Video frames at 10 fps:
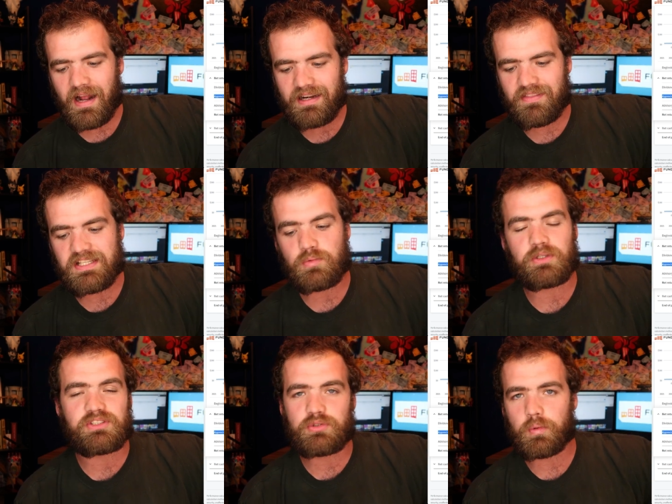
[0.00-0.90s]
out of this
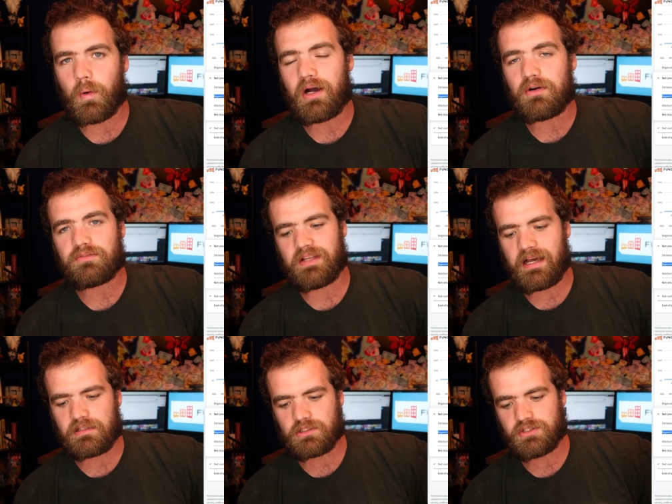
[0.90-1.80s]
was
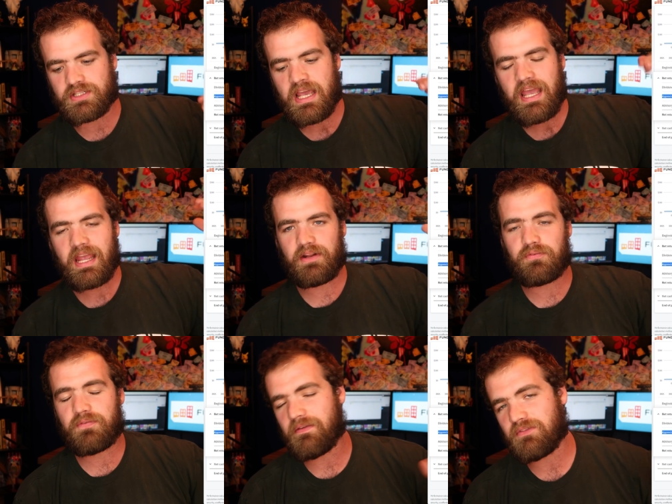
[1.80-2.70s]

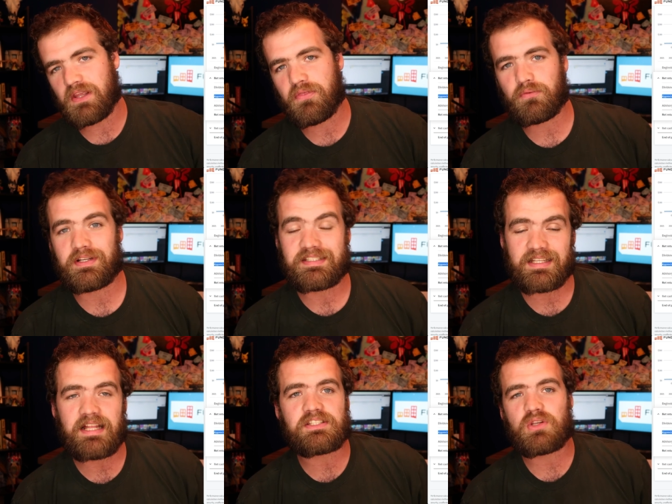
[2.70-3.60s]
$12.53.